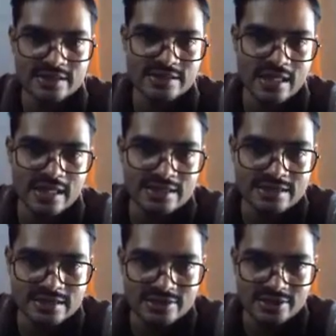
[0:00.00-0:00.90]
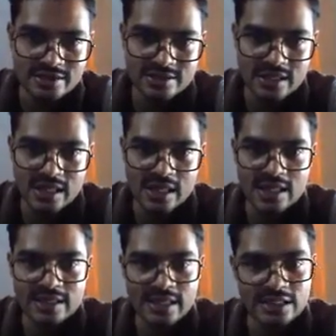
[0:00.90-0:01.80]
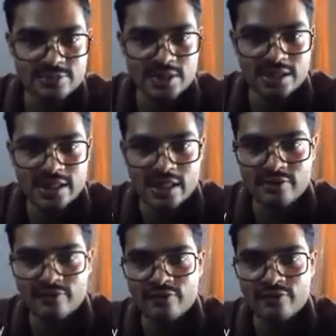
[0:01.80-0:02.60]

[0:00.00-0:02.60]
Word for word: since 1960s uh, it has been there the